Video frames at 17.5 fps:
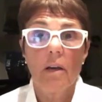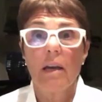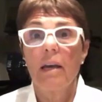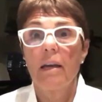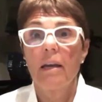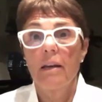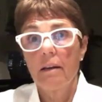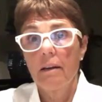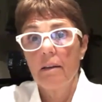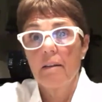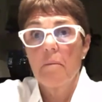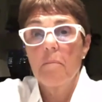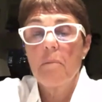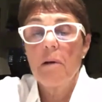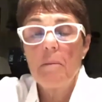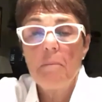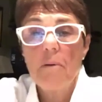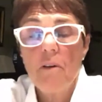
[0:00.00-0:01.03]
and the
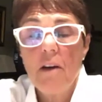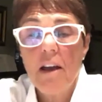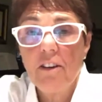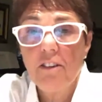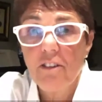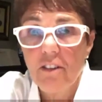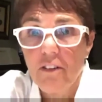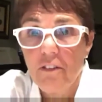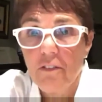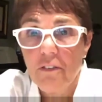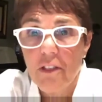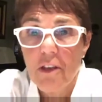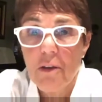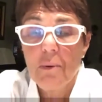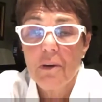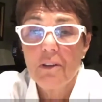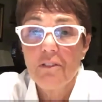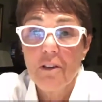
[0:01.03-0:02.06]
preparations for the
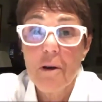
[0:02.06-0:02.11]
U.S.